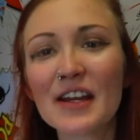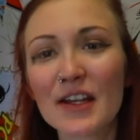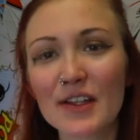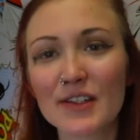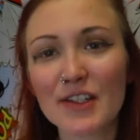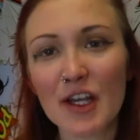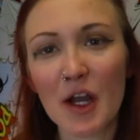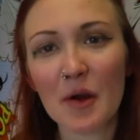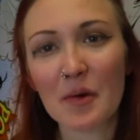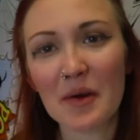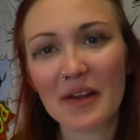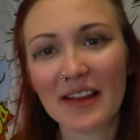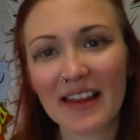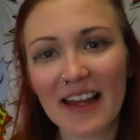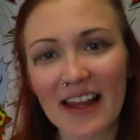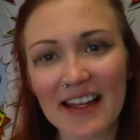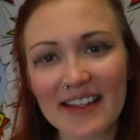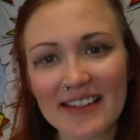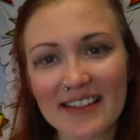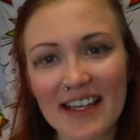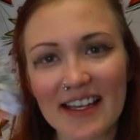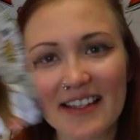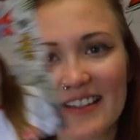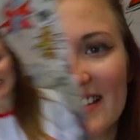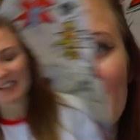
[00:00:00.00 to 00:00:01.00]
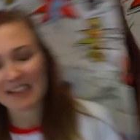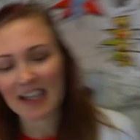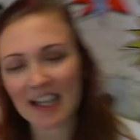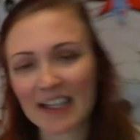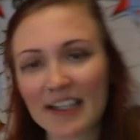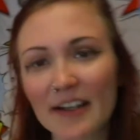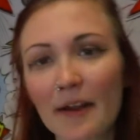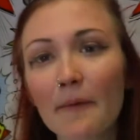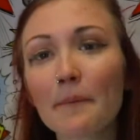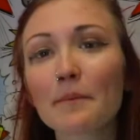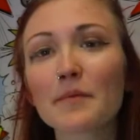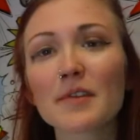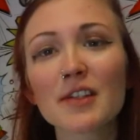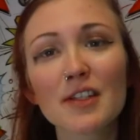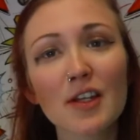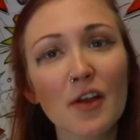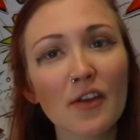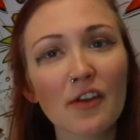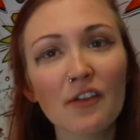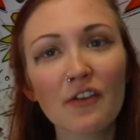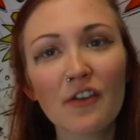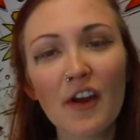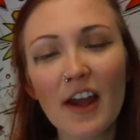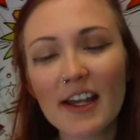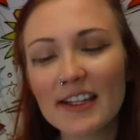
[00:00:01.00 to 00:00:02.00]
So let's get started. So
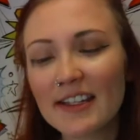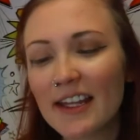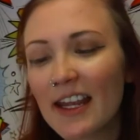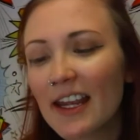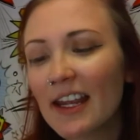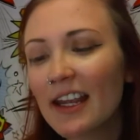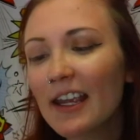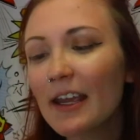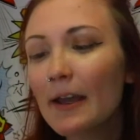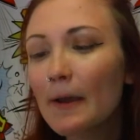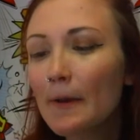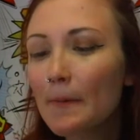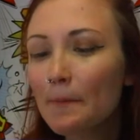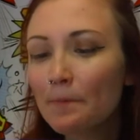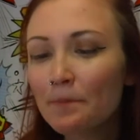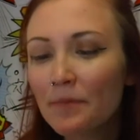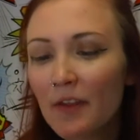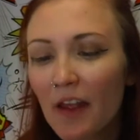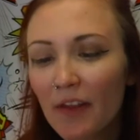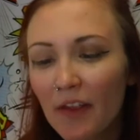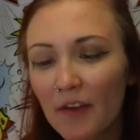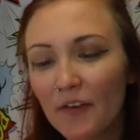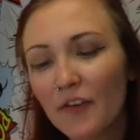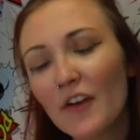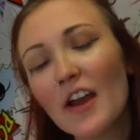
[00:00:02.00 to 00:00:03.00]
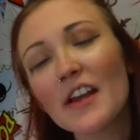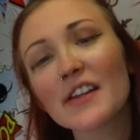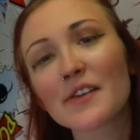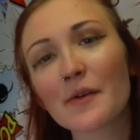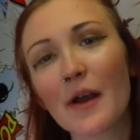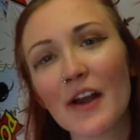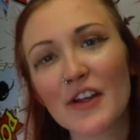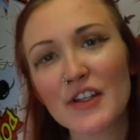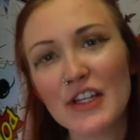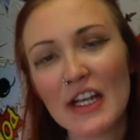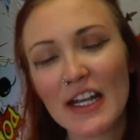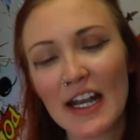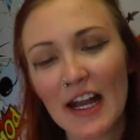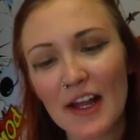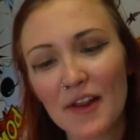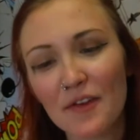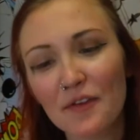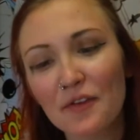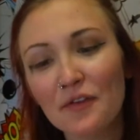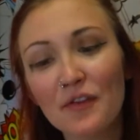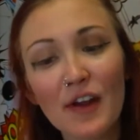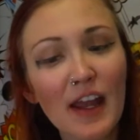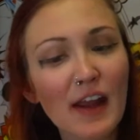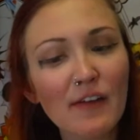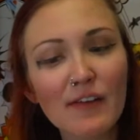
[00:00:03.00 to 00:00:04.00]
the first question is
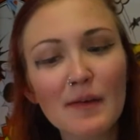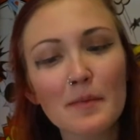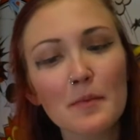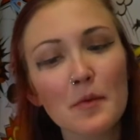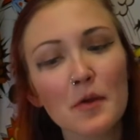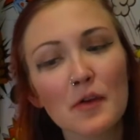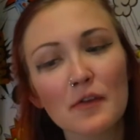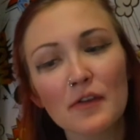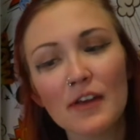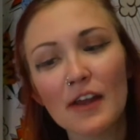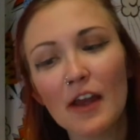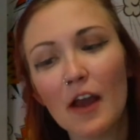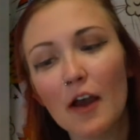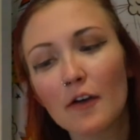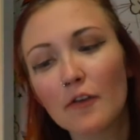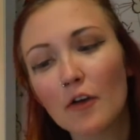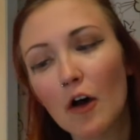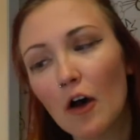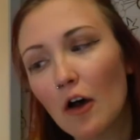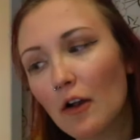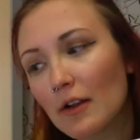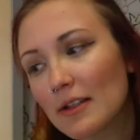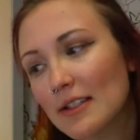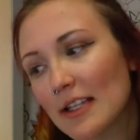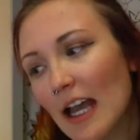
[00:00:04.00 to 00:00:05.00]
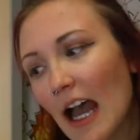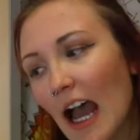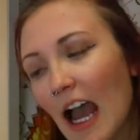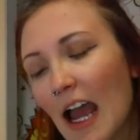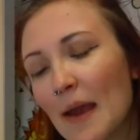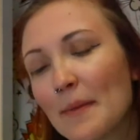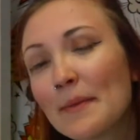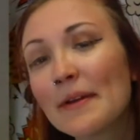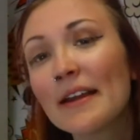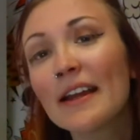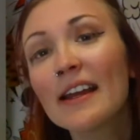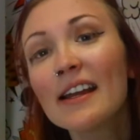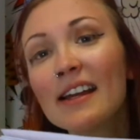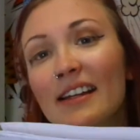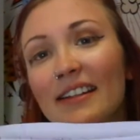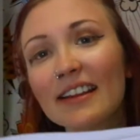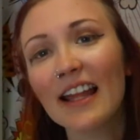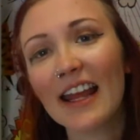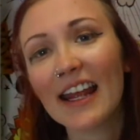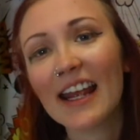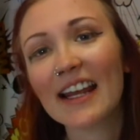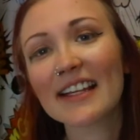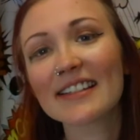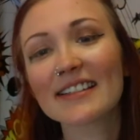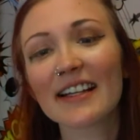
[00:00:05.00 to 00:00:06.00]
favourite movie of all time.
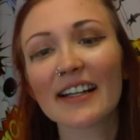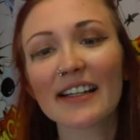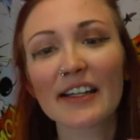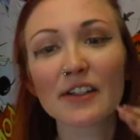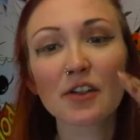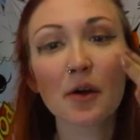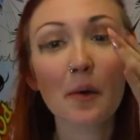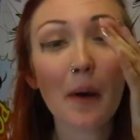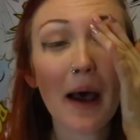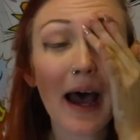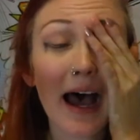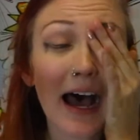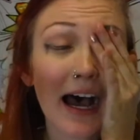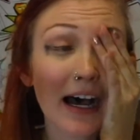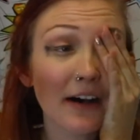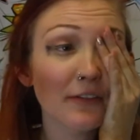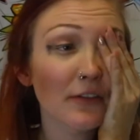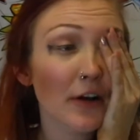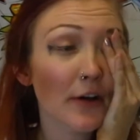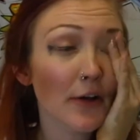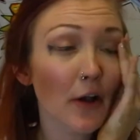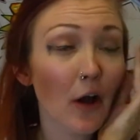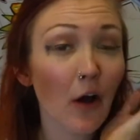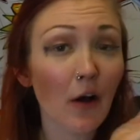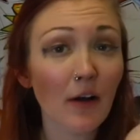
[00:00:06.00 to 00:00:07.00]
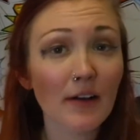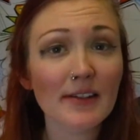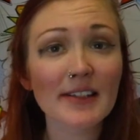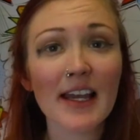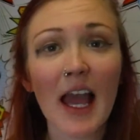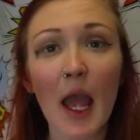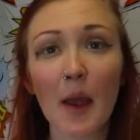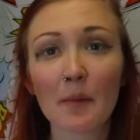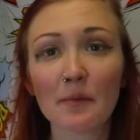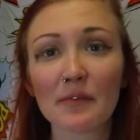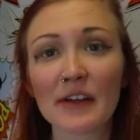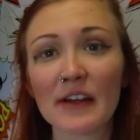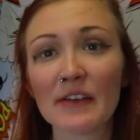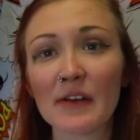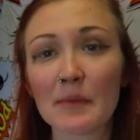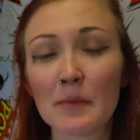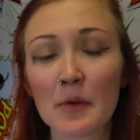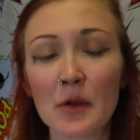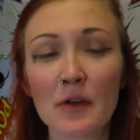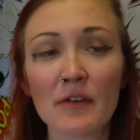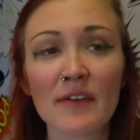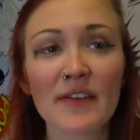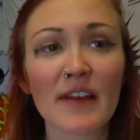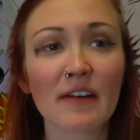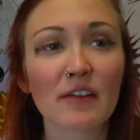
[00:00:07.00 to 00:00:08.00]
Like I said, I don't have an all-time favourite
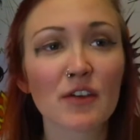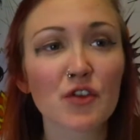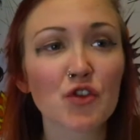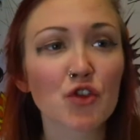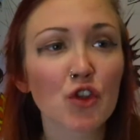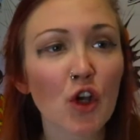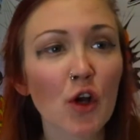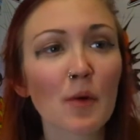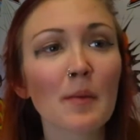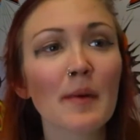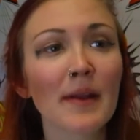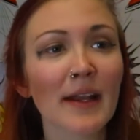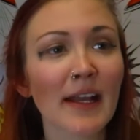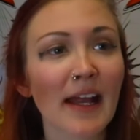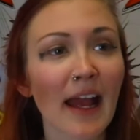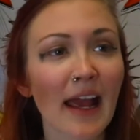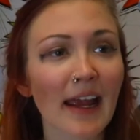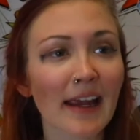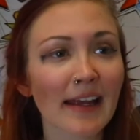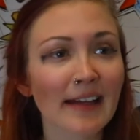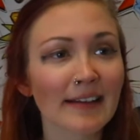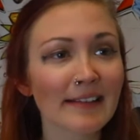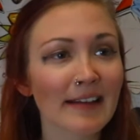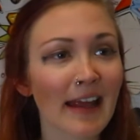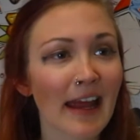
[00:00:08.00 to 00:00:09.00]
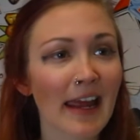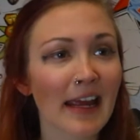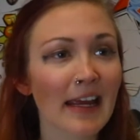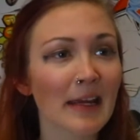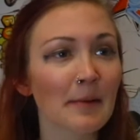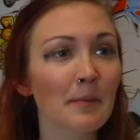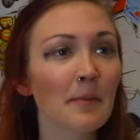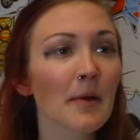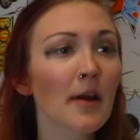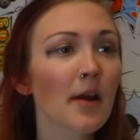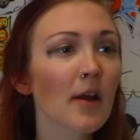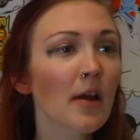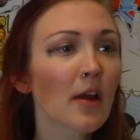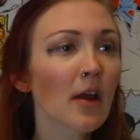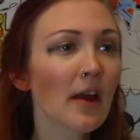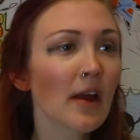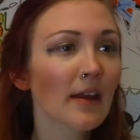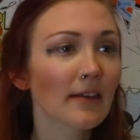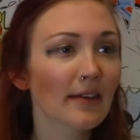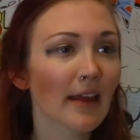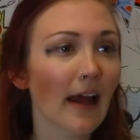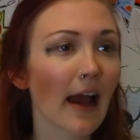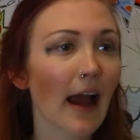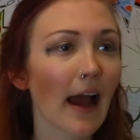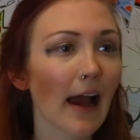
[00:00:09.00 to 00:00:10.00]
movie. There are so many I could name
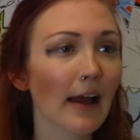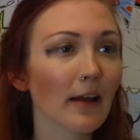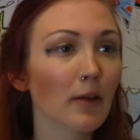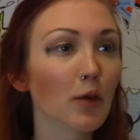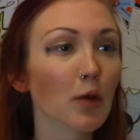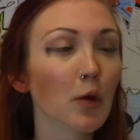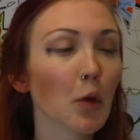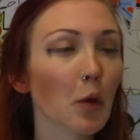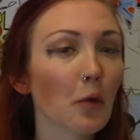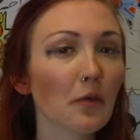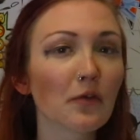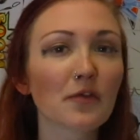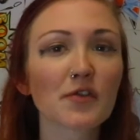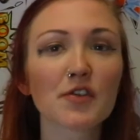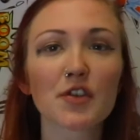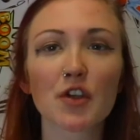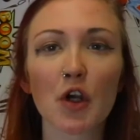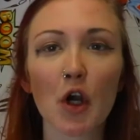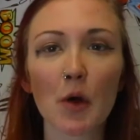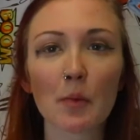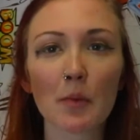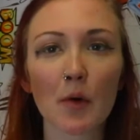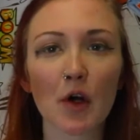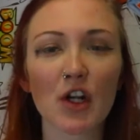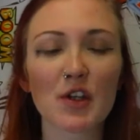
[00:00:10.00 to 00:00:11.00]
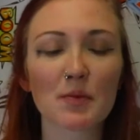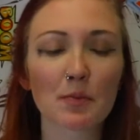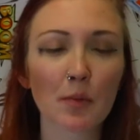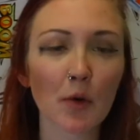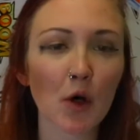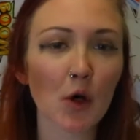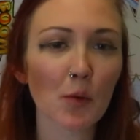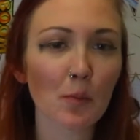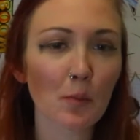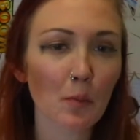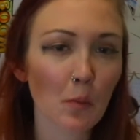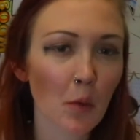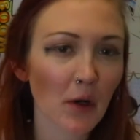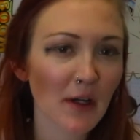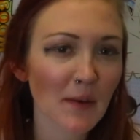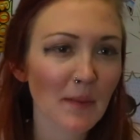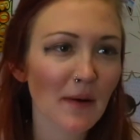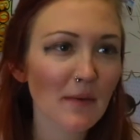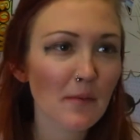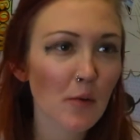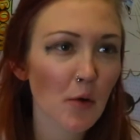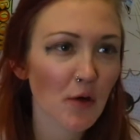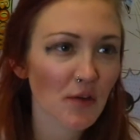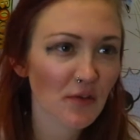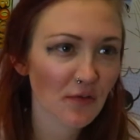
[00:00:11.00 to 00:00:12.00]
that I love so much, but one of
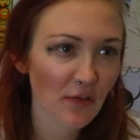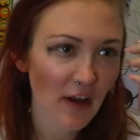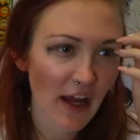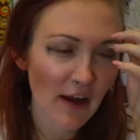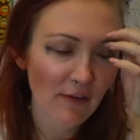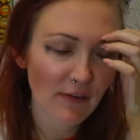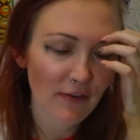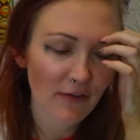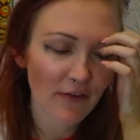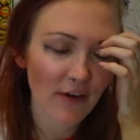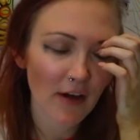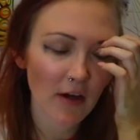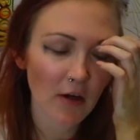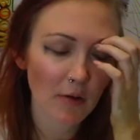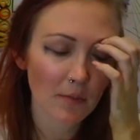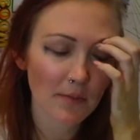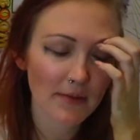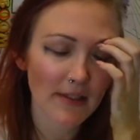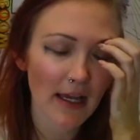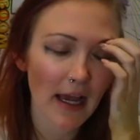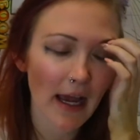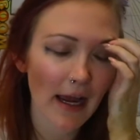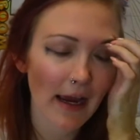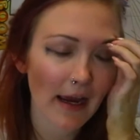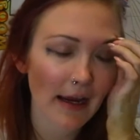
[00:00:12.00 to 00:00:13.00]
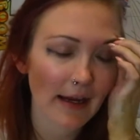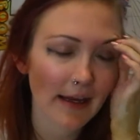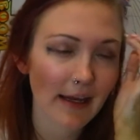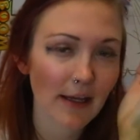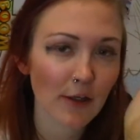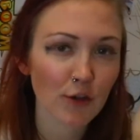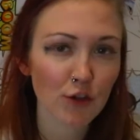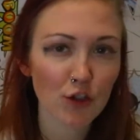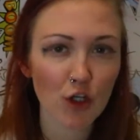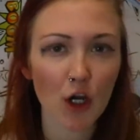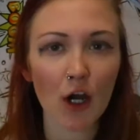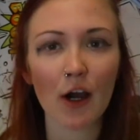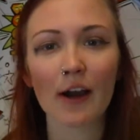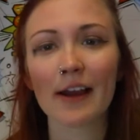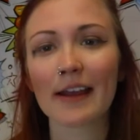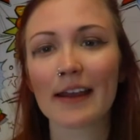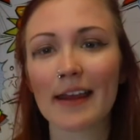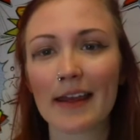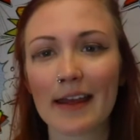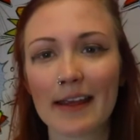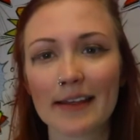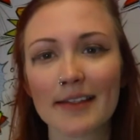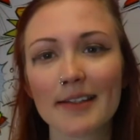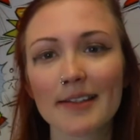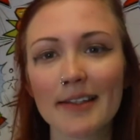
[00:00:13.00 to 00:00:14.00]
my most favourite films that I enjoy
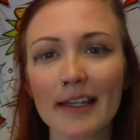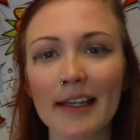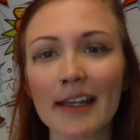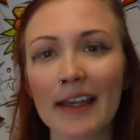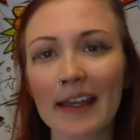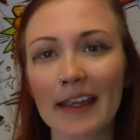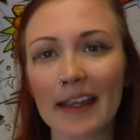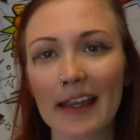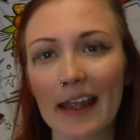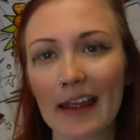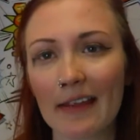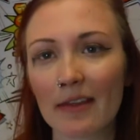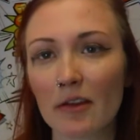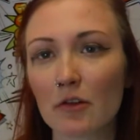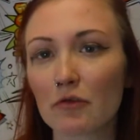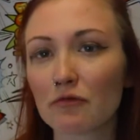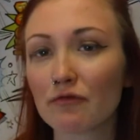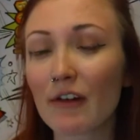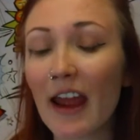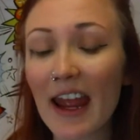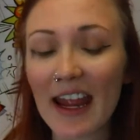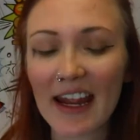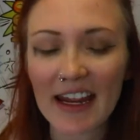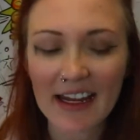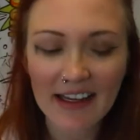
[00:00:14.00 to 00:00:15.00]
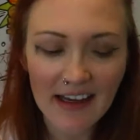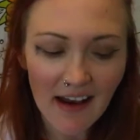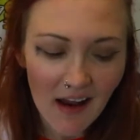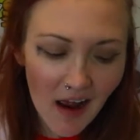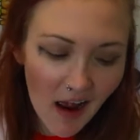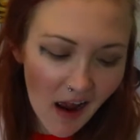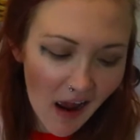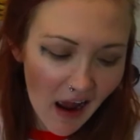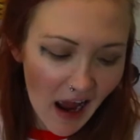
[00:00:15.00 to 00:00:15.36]
is Singing in the Rain.